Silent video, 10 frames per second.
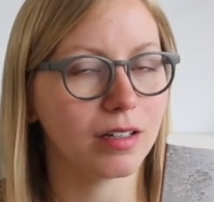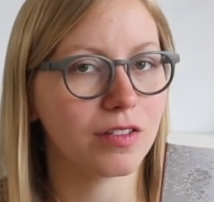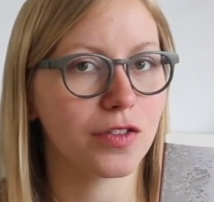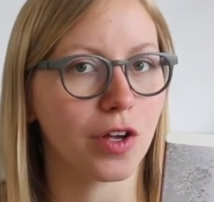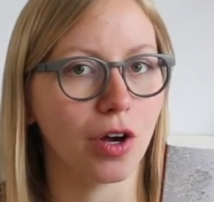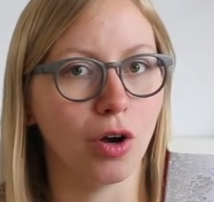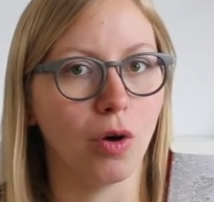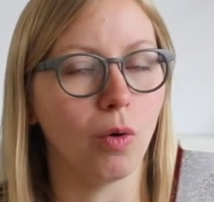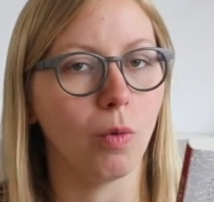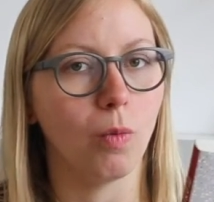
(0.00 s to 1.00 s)

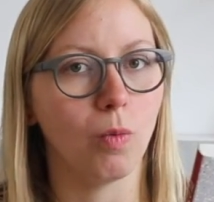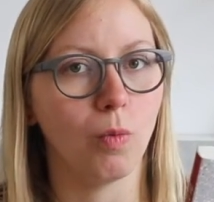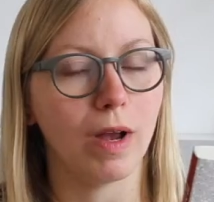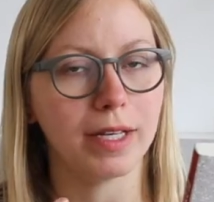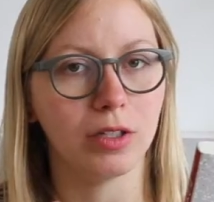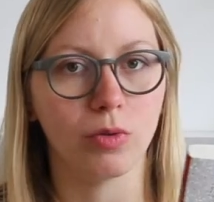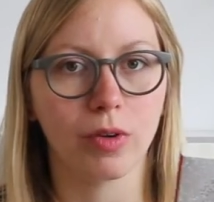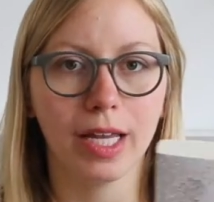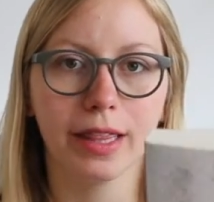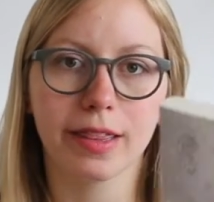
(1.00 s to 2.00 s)
So when you
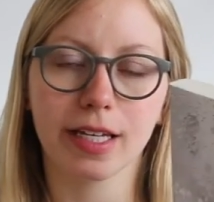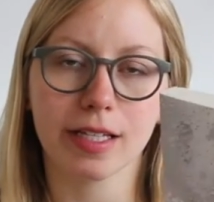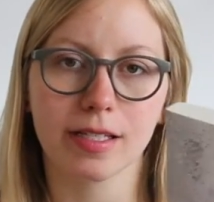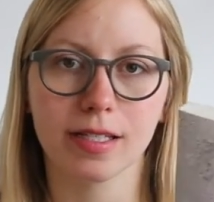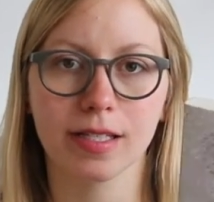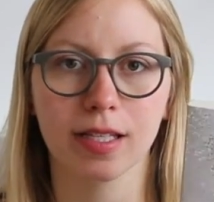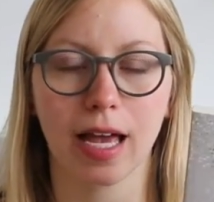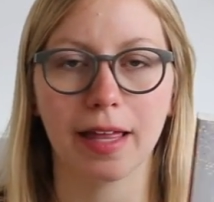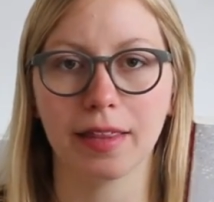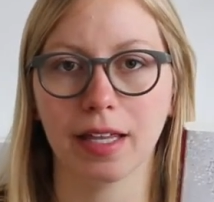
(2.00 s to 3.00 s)
read this
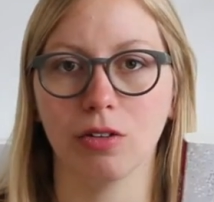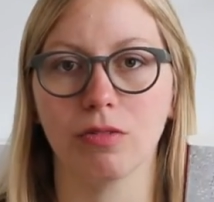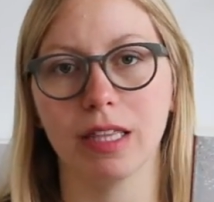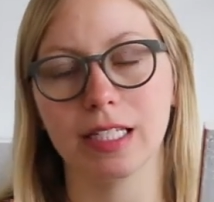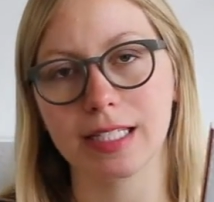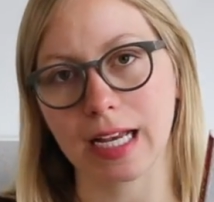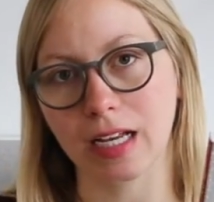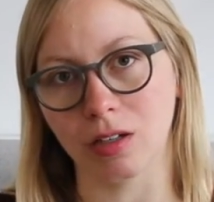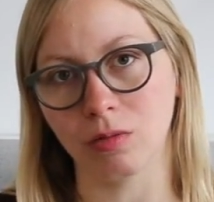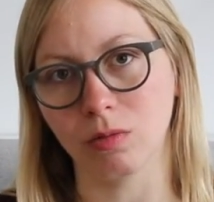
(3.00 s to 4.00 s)
and then you read the
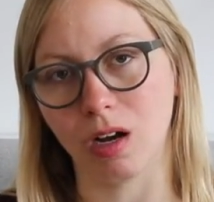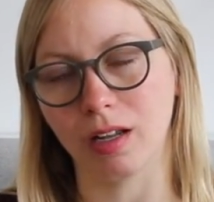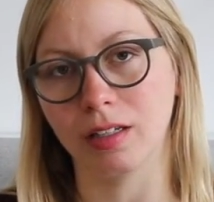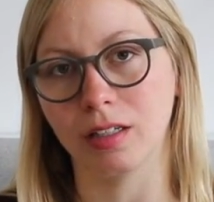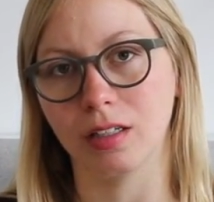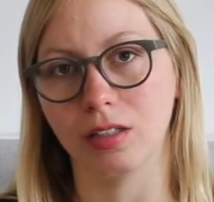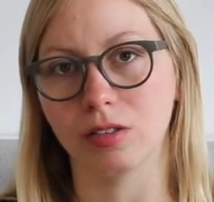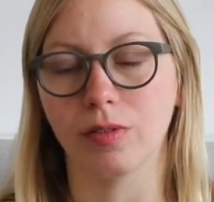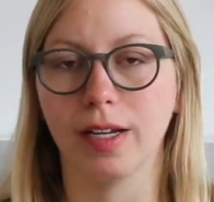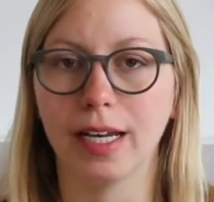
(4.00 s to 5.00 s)
second one,
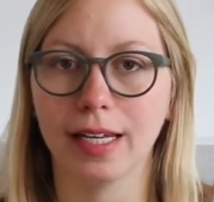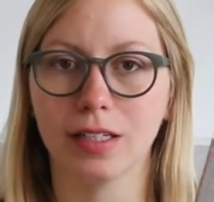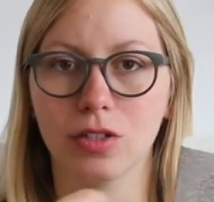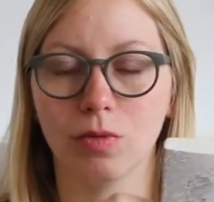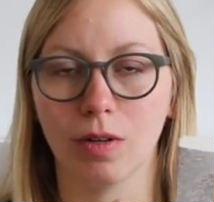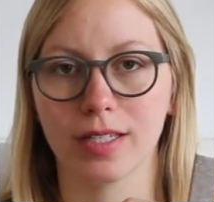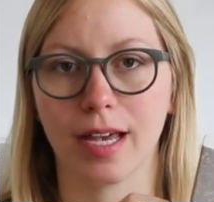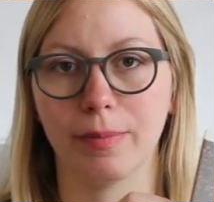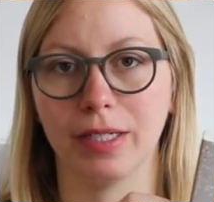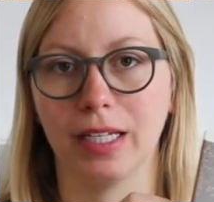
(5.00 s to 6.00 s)
you're related to what's
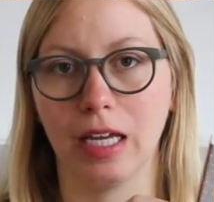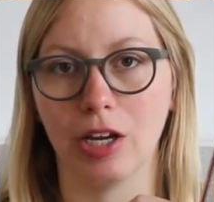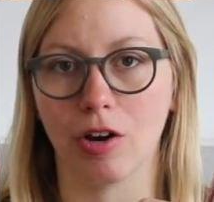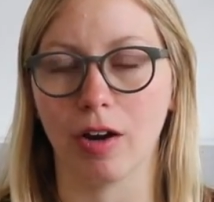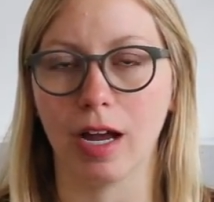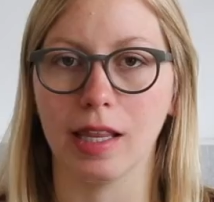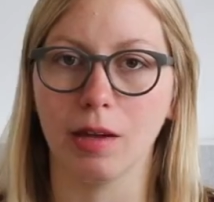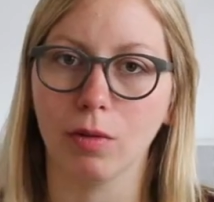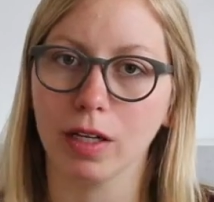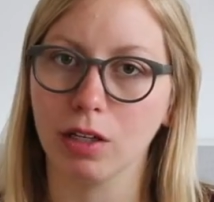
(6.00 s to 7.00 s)
happening here, and
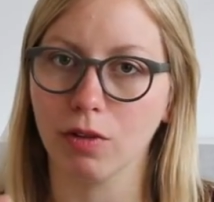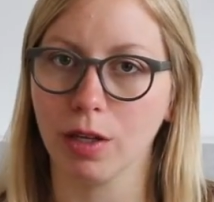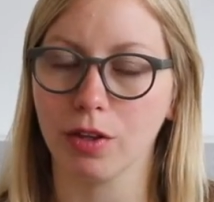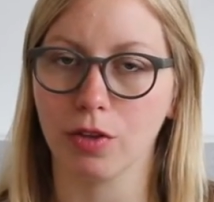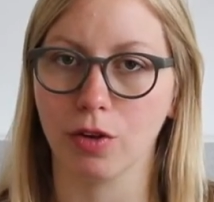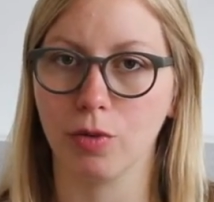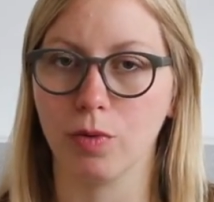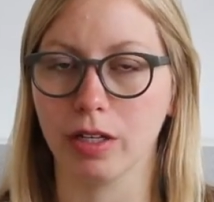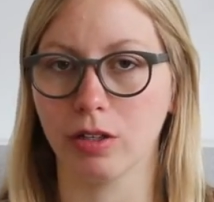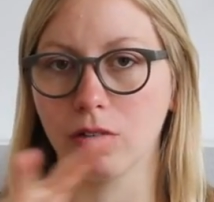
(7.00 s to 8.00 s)
then when you read the third
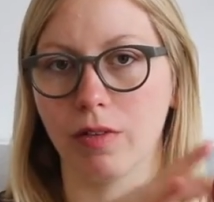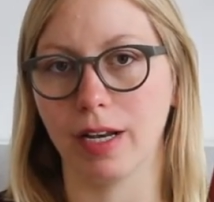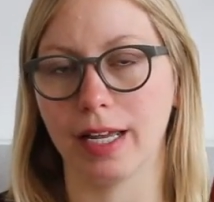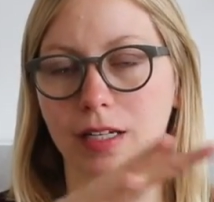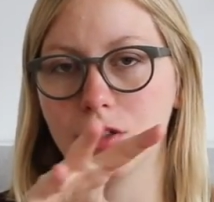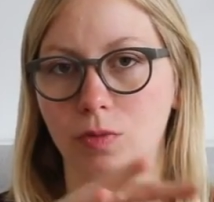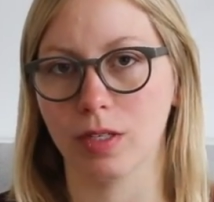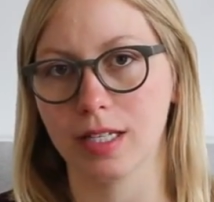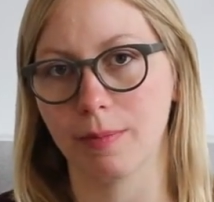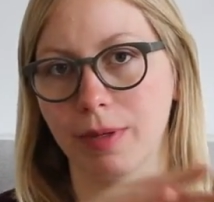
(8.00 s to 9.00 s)
one, you're related to
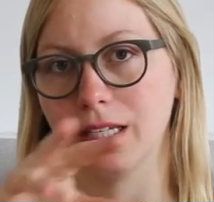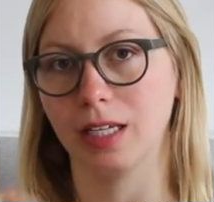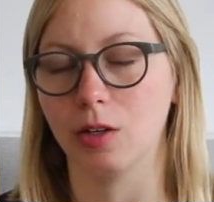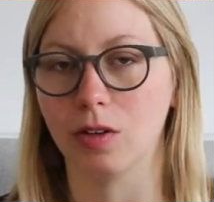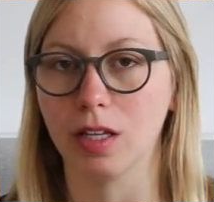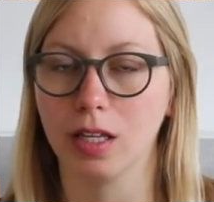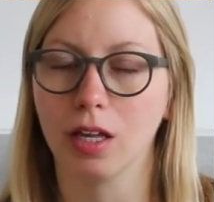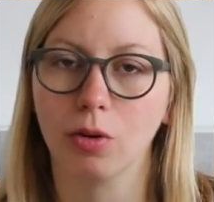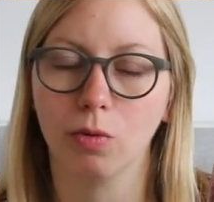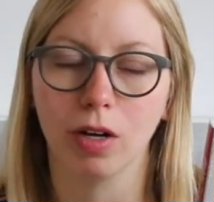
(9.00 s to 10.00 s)
what's happening here in the
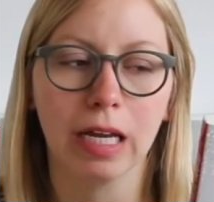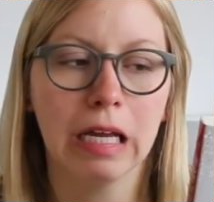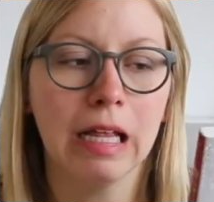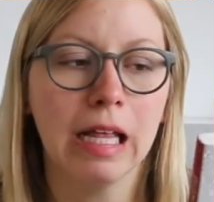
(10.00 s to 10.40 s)
other one.